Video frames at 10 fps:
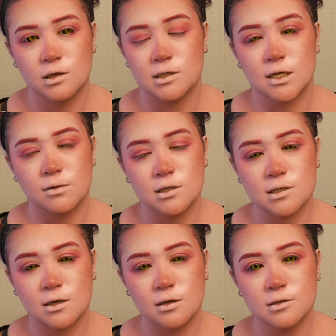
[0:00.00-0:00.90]
is that what it's
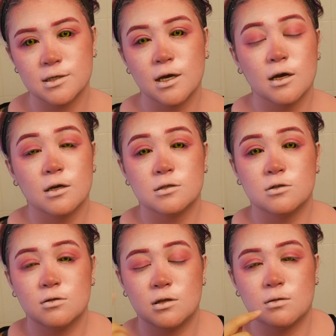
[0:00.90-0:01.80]
called?
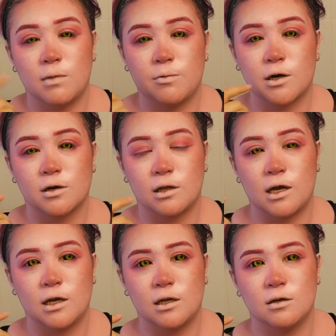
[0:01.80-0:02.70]
Do my
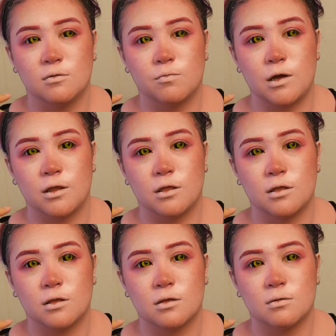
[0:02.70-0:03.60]
waterline
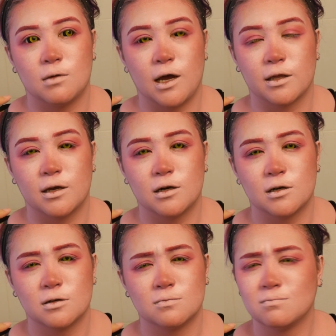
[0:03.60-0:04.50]
with
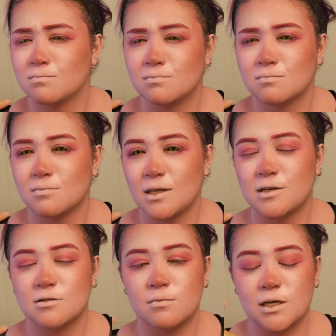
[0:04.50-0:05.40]
eyeliner.
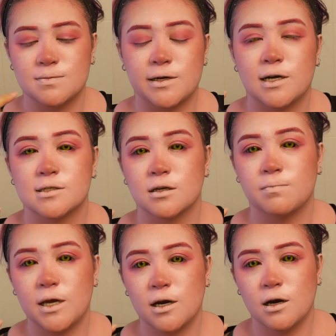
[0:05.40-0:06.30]
So it makes my eyes look
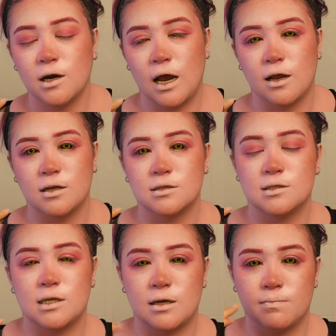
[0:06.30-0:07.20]
bigger and
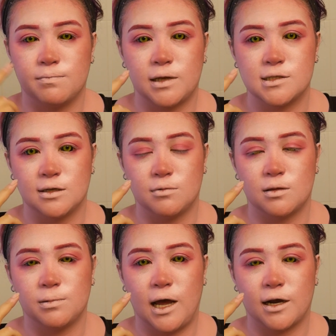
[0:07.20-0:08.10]
they blend in with the
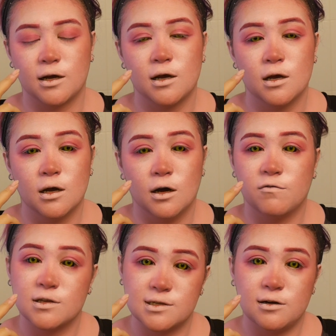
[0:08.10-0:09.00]
black of
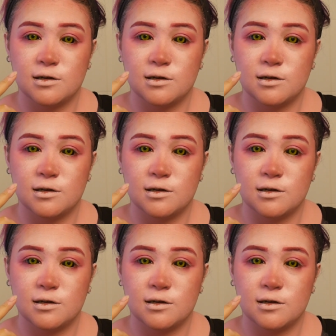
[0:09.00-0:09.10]
the clear